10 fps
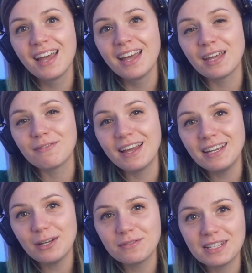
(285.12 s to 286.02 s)
If any
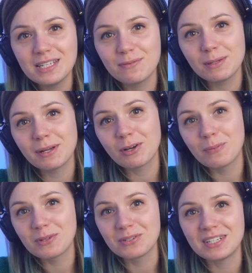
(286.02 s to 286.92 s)
of these feedback
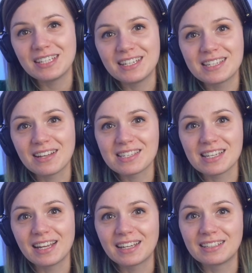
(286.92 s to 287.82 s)
opportunities sounds
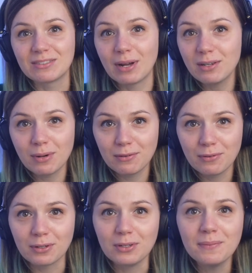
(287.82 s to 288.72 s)
like the right one for
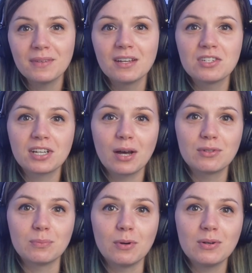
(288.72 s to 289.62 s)
you, check out the
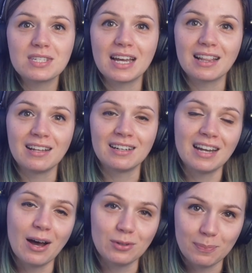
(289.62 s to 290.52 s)
post and learn
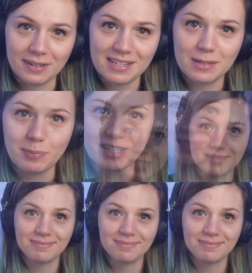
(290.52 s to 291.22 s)
how to participate.